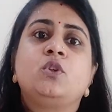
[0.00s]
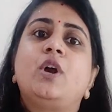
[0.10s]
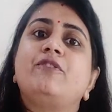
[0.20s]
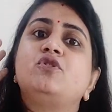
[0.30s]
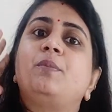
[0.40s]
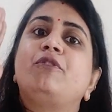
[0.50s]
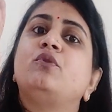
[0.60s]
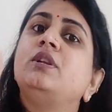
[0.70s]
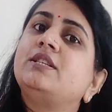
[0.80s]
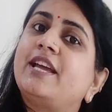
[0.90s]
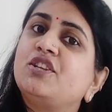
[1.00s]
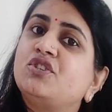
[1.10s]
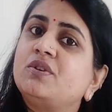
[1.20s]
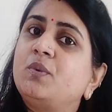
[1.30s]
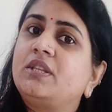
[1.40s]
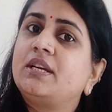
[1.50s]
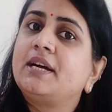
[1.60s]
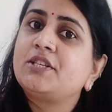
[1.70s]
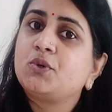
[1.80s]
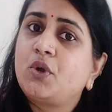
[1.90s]
You have to pay full attention with
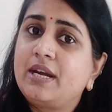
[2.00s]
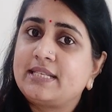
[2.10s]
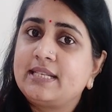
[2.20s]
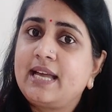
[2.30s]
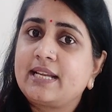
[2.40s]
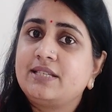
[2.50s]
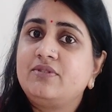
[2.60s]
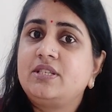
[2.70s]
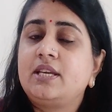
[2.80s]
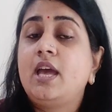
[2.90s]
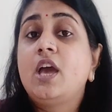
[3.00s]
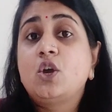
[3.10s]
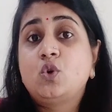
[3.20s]
regards to your listening activity.